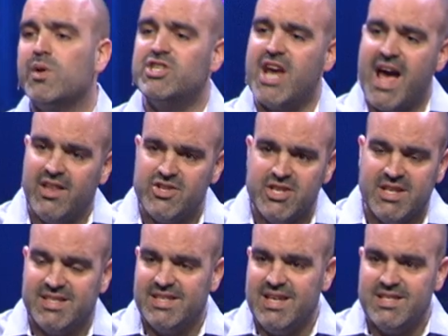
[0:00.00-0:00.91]
a
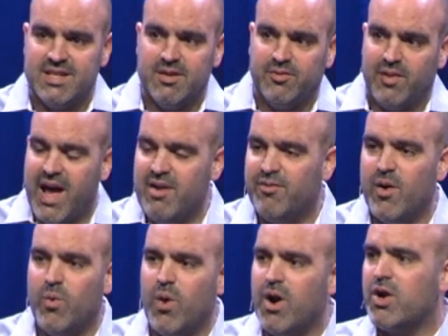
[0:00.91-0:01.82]
challenging season of life
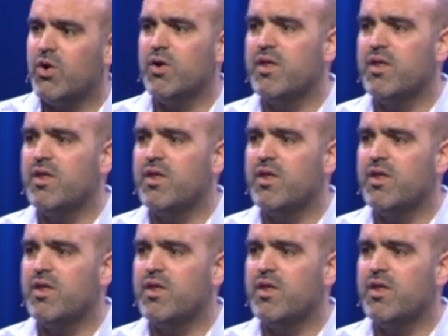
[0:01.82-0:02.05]
at work or